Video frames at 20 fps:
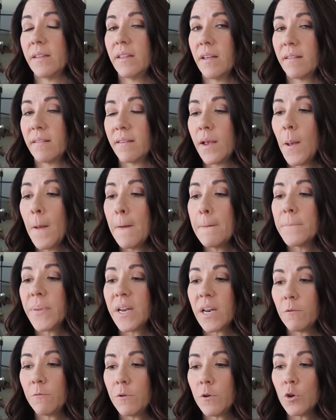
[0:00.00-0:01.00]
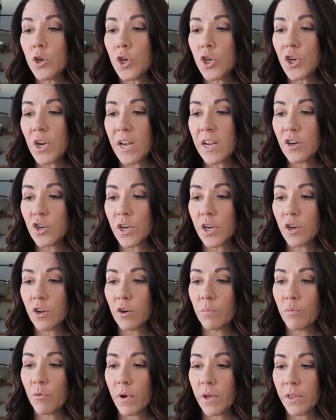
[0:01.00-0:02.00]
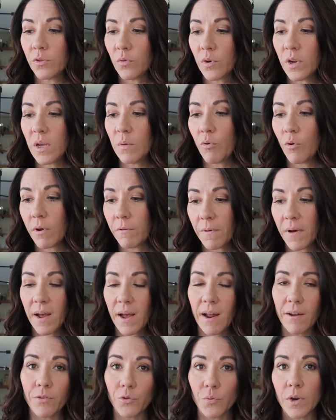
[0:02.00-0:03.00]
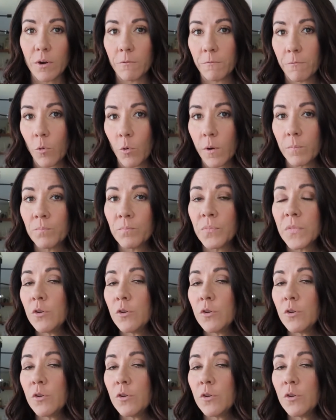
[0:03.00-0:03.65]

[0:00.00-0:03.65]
this. But if you change it and go to 0.3, 0.5, 3 to 4,